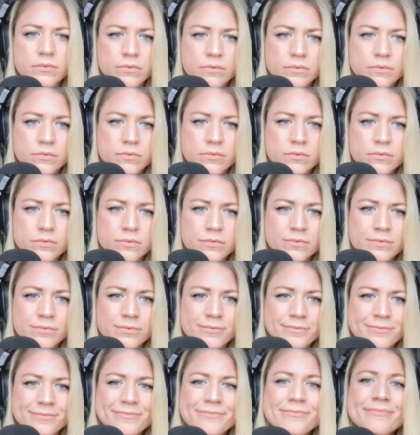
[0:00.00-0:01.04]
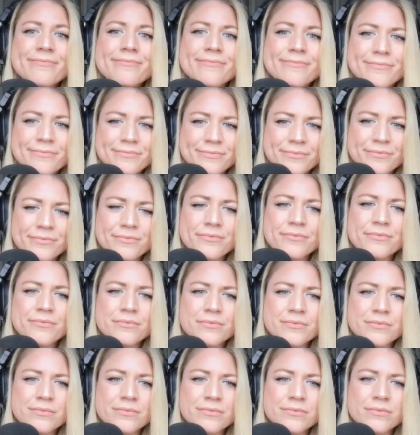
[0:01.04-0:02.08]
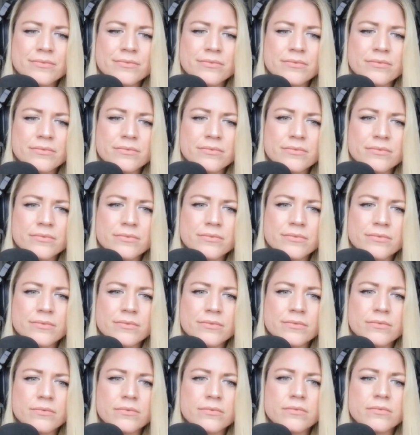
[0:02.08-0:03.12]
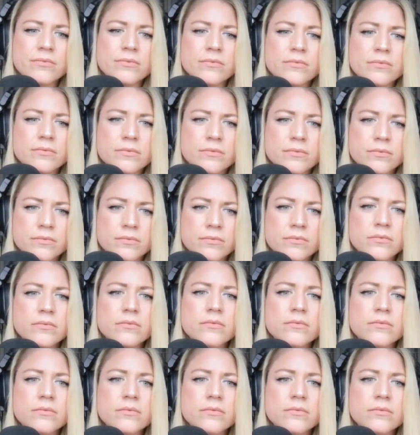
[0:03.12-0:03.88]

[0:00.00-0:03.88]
(silent)